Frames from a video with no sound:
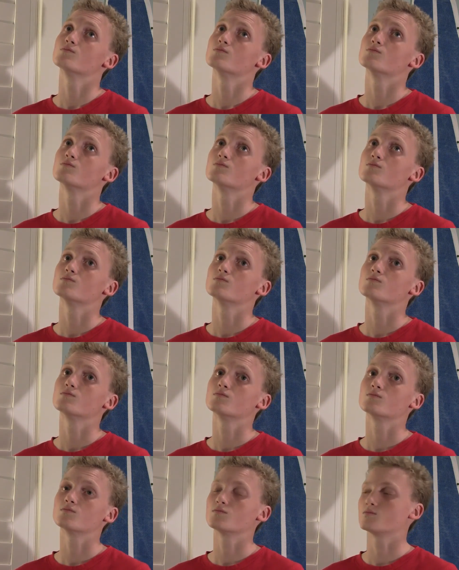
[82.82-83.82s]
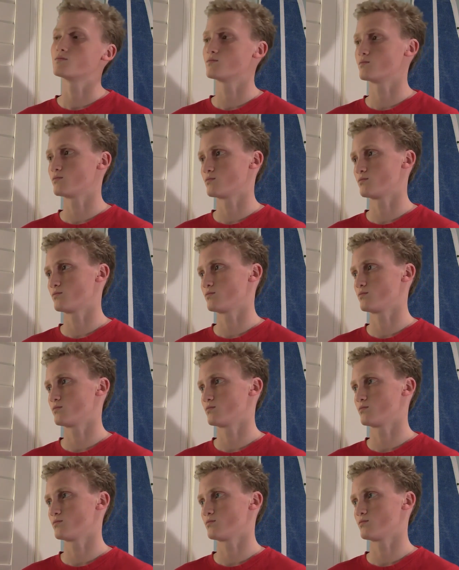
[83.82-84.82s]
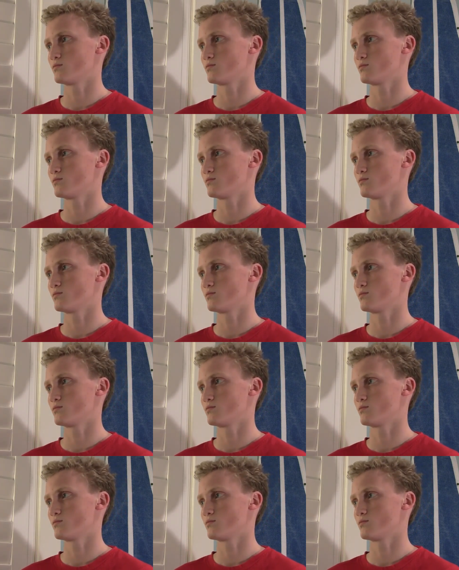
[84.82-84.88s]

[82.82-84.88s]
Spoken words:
Nothing is said.